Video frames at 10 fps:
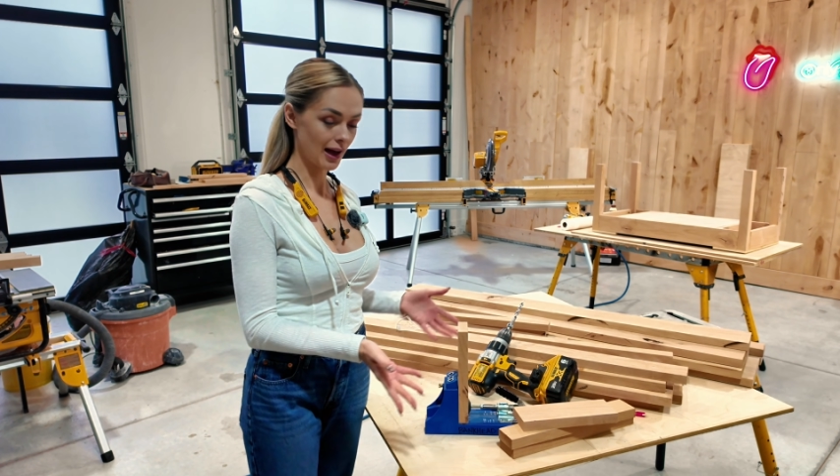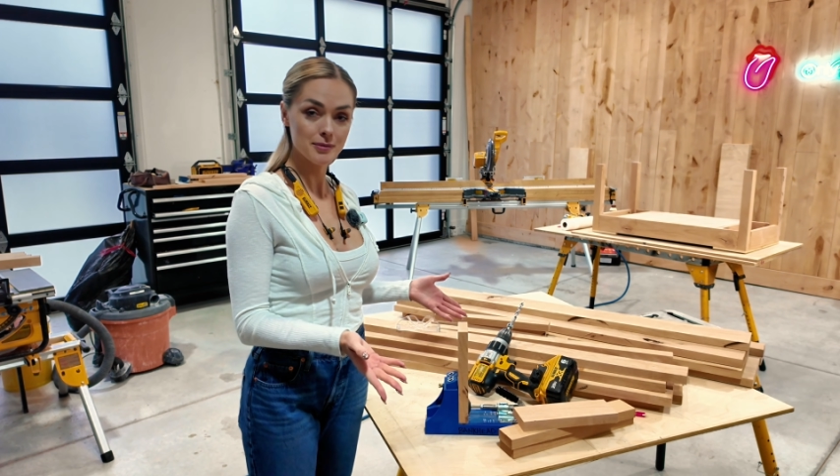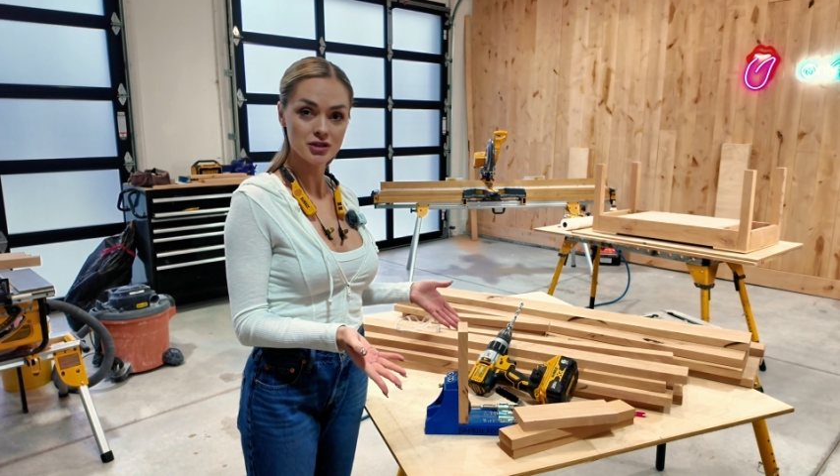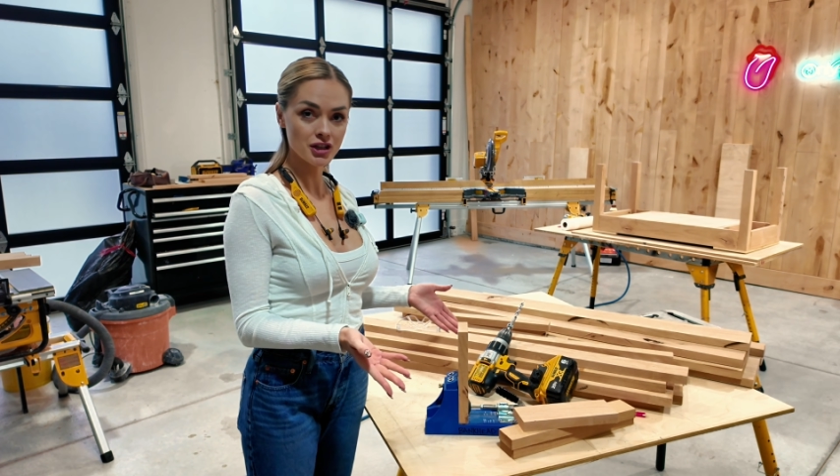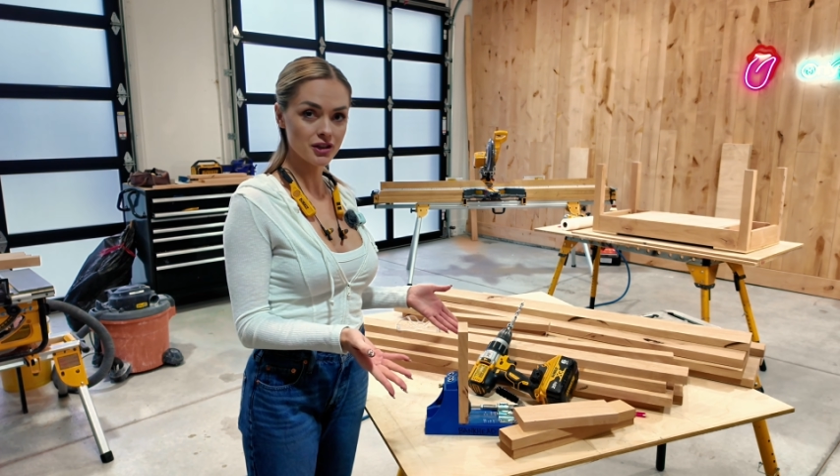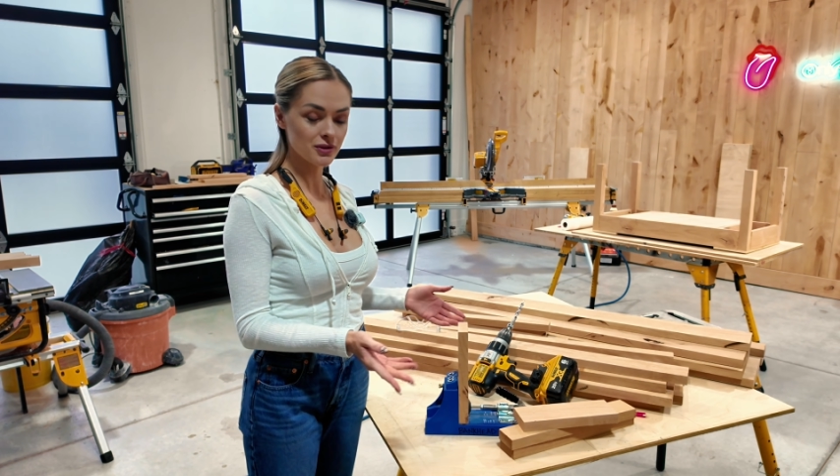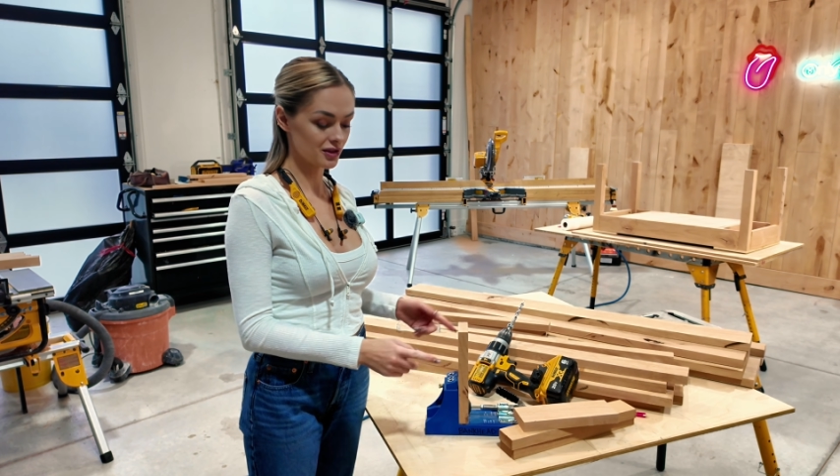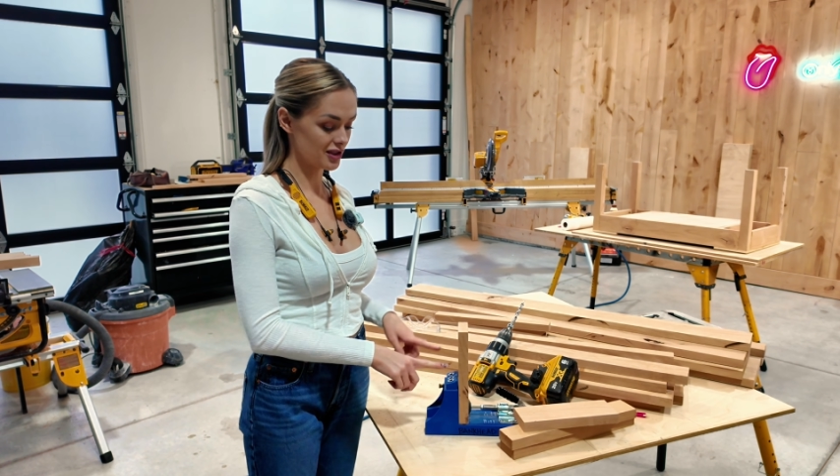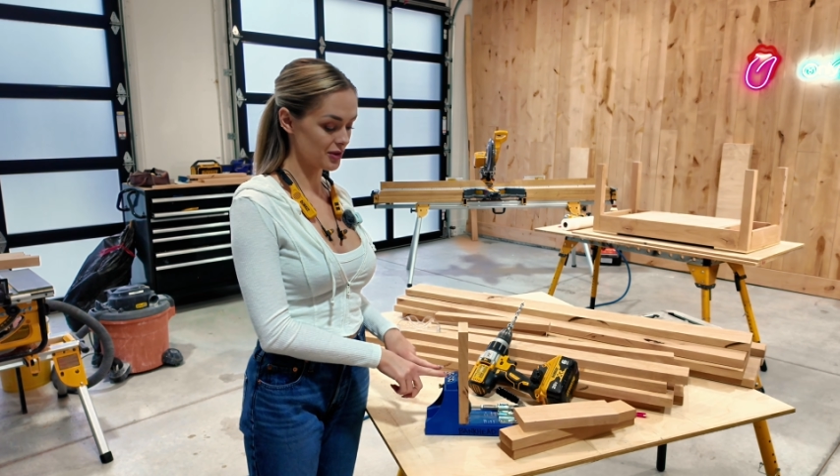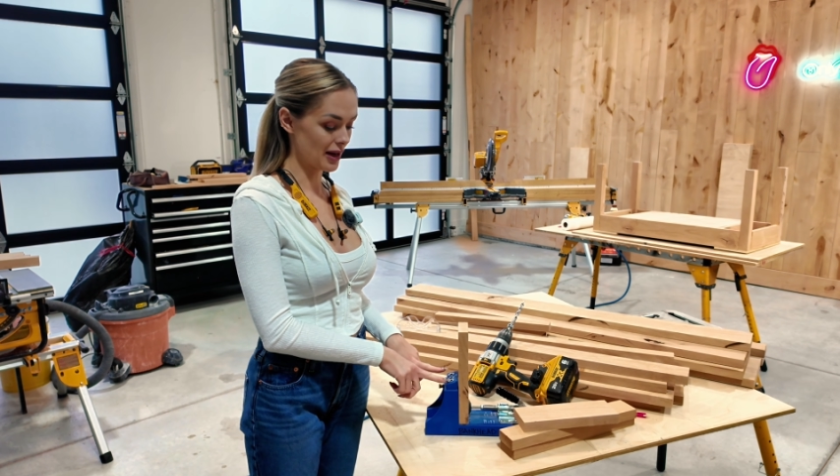I'm just gonna use
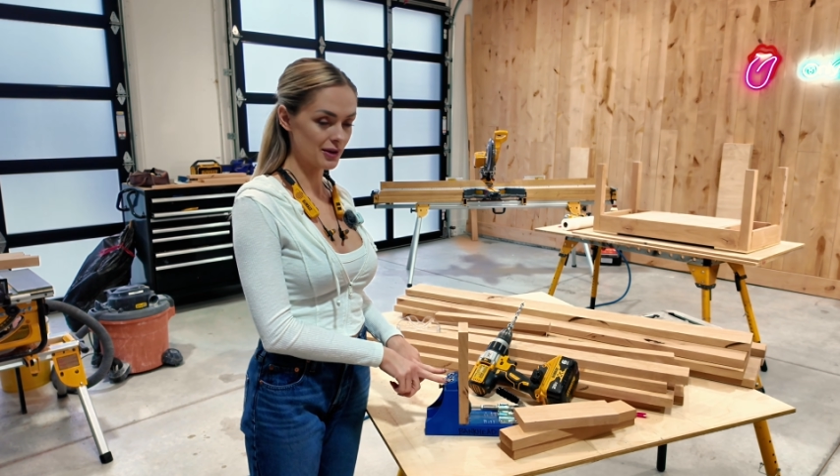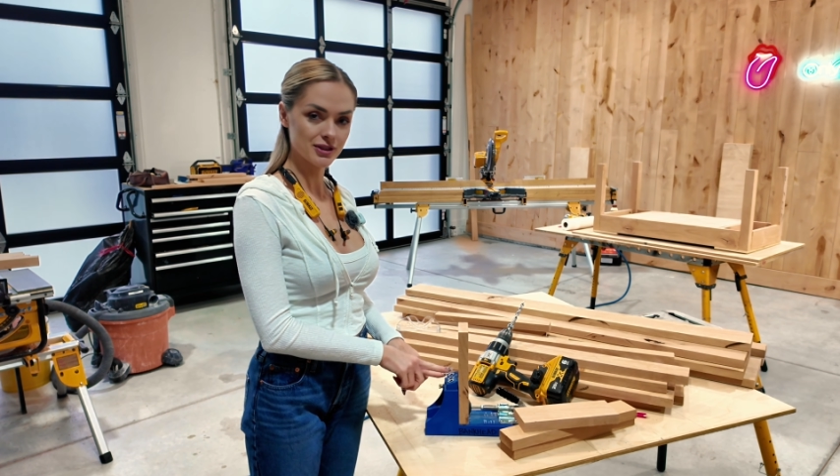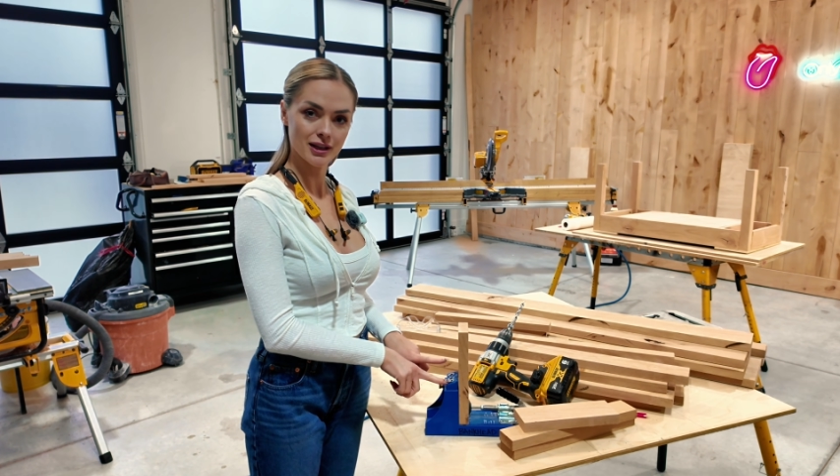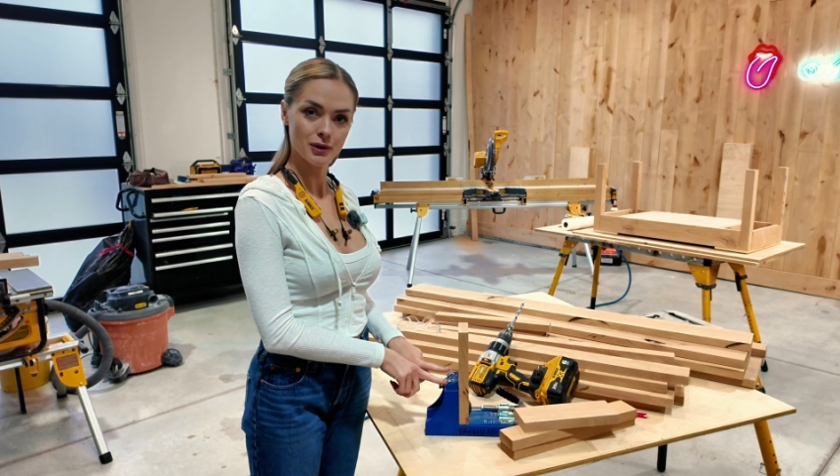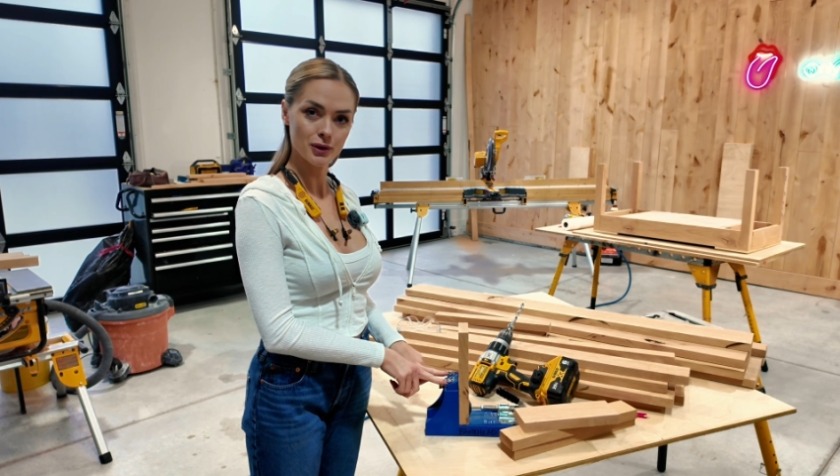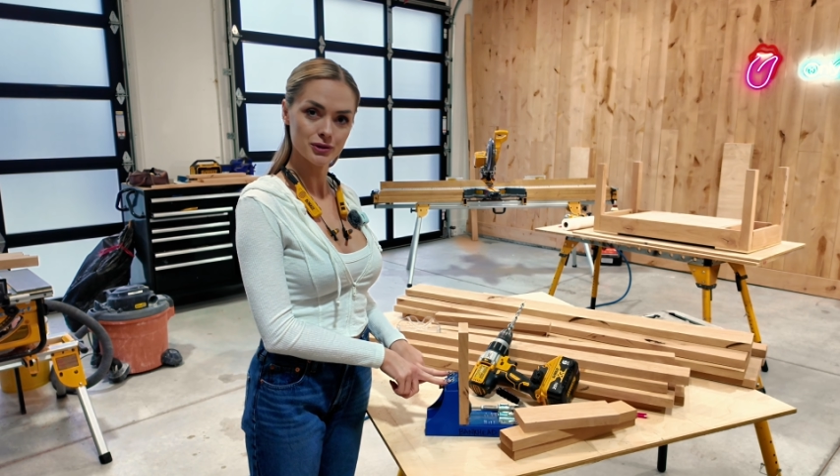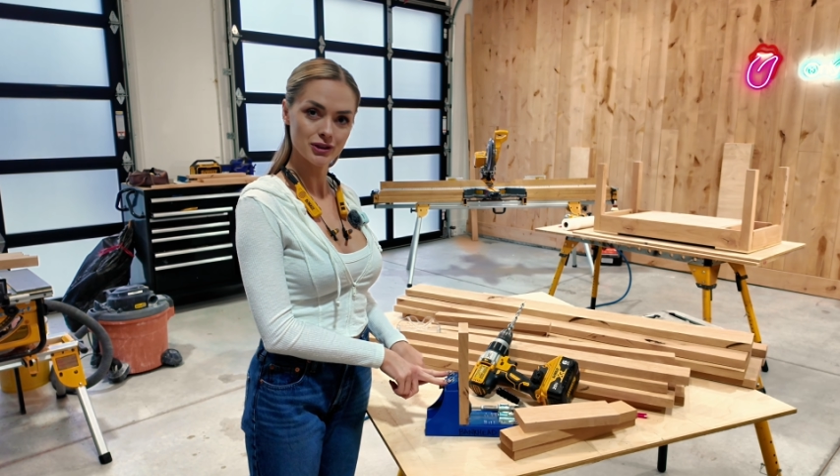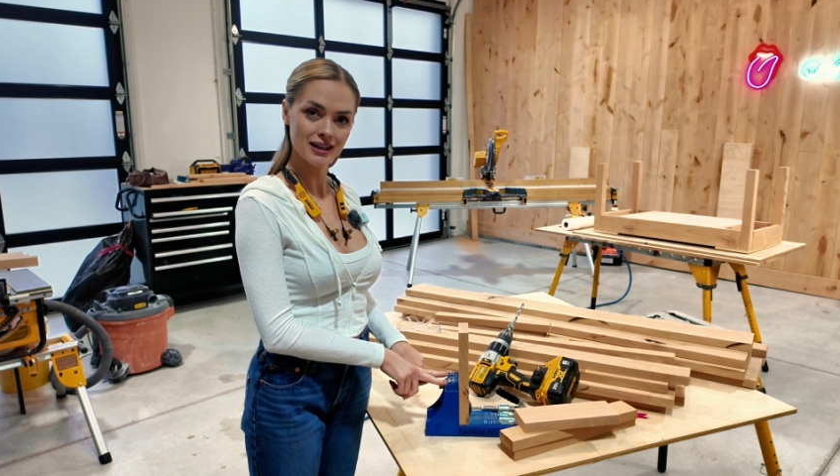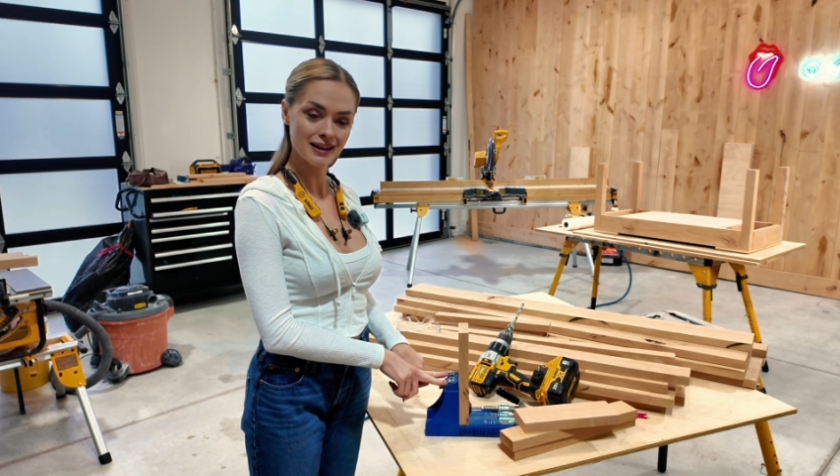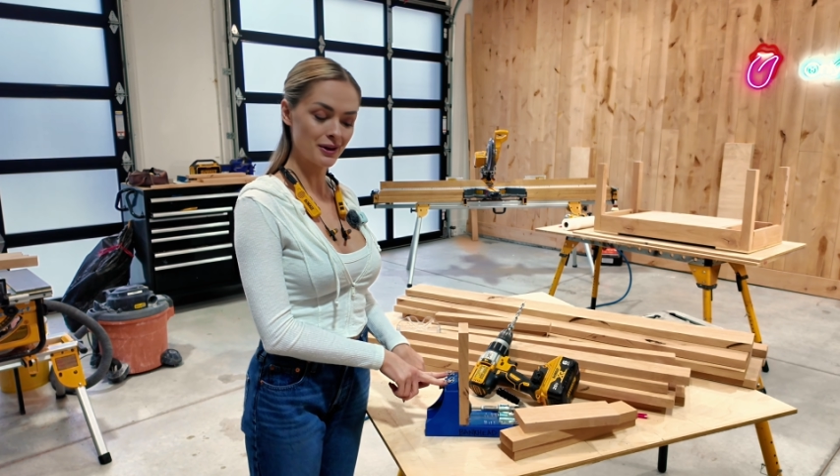the two outside holes
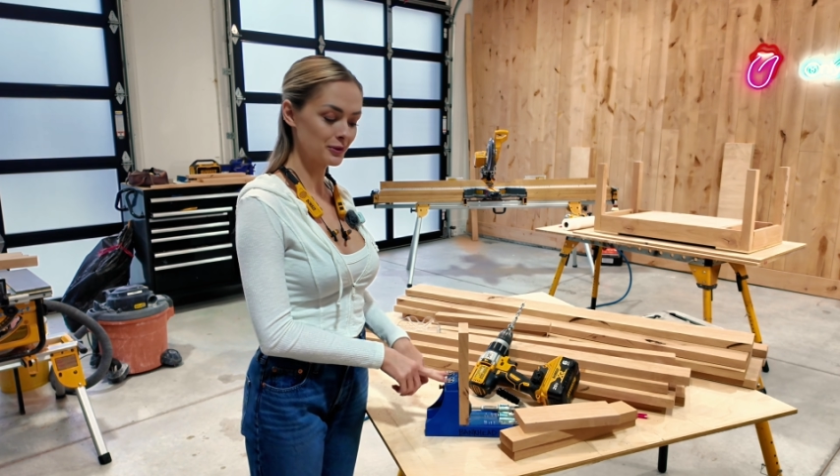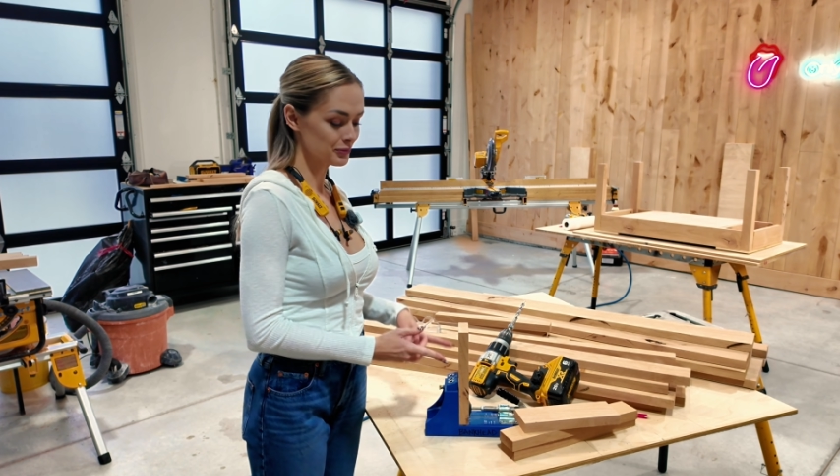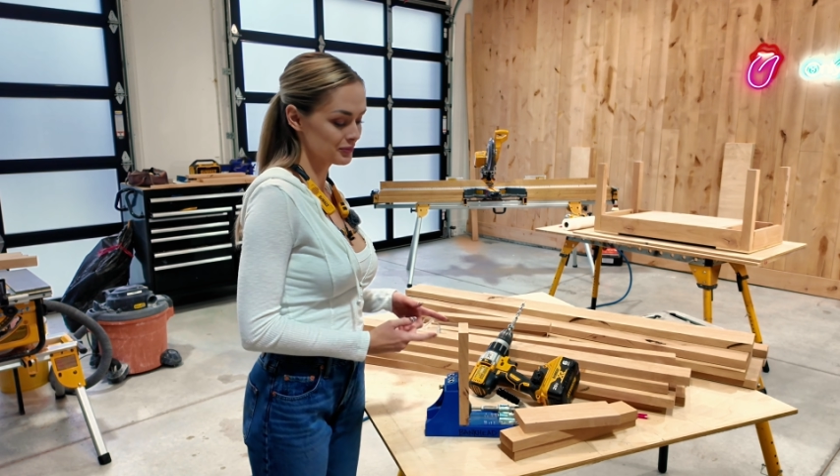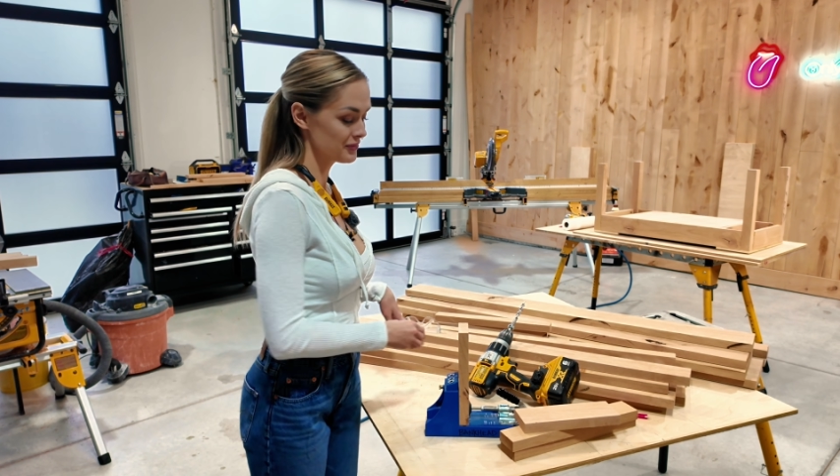right now,